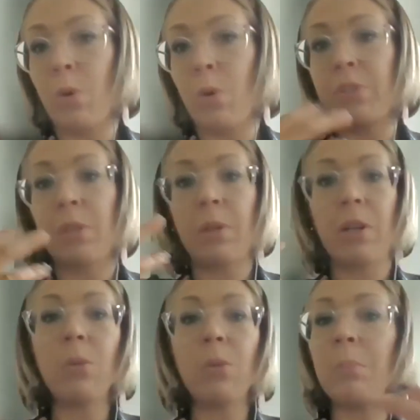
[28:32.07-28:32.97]
go for a
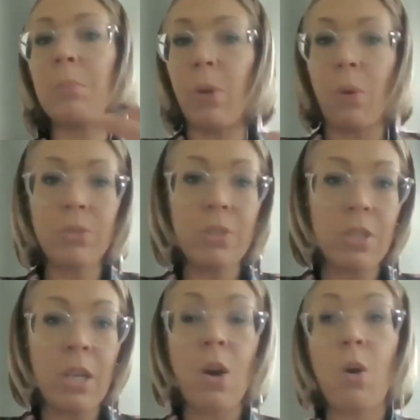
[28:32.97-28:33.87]
golden
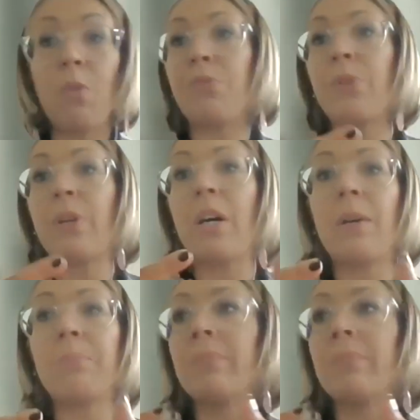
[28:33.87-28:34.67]
blonde or for a